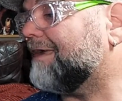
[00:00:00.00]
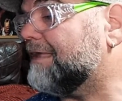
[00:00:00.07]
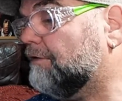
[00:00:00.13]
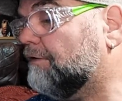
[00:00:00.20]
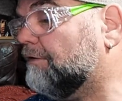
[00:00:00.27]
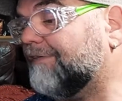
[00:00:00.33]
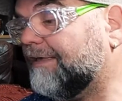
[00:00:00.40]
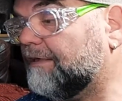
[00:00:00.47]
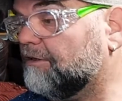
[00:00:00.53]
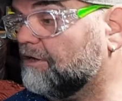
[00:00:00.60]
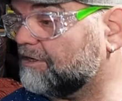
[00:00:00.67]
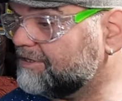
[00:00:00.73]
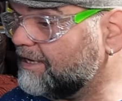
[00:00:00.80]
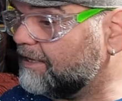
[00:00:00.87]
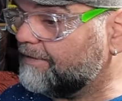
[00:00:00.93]
Great little thing.
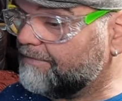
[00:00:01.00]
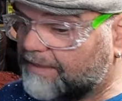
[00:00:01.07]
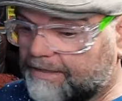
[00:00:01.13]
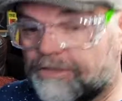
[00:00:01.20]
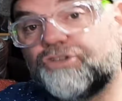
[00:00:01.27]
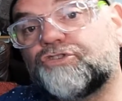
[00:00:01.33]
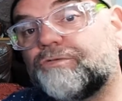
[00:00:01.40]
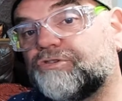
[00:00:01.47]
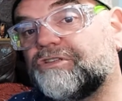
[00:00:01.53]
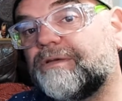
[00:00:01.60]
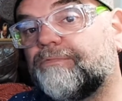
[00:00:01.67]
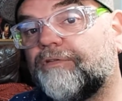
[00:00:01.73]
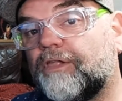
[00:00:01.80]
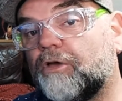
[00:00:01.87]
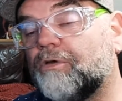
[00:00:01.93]
Like I said, I'll leave a link in the description
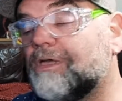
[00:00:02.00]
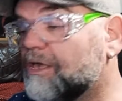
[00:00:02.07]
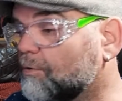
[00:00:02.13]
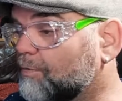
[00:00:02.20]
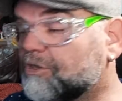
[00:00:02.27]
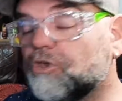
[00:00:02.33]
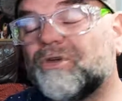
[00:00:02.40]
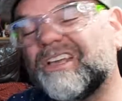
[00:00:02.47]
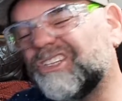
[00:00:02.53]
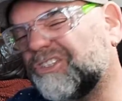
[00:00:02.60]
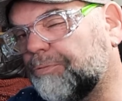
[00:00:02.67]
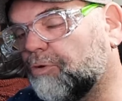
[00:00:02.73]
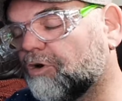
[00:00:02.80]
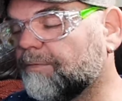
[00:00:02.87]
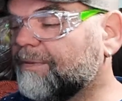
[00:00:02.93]
down below. But we do get a
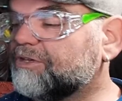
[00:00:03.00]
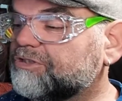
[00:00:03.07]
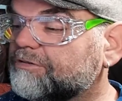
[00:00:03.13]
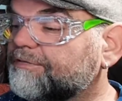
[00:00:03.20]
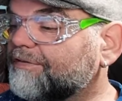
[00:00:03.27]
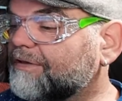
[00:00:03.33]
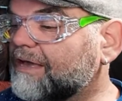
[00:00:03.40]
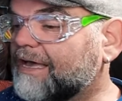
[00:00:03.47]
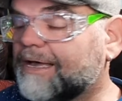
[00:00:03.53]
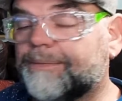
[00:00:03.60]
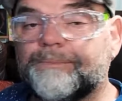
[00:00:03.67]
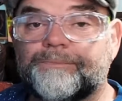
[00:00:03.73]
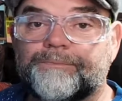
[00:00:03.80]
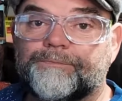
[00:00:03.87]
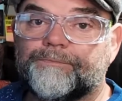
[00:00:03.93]
small commission
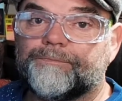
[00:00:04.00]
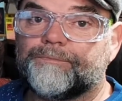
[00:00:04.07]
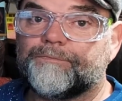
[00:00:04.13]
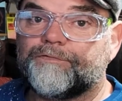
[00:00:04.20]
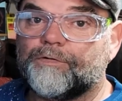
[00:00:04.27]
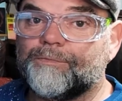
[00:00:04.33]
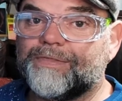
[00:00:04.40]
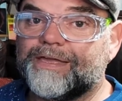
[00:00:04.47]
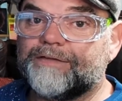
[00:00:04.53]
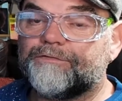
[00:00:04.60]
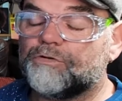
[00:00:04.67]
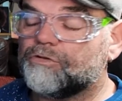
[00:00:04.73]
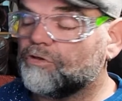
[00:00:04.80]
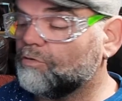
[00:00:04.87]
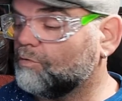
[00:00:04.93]
from that if you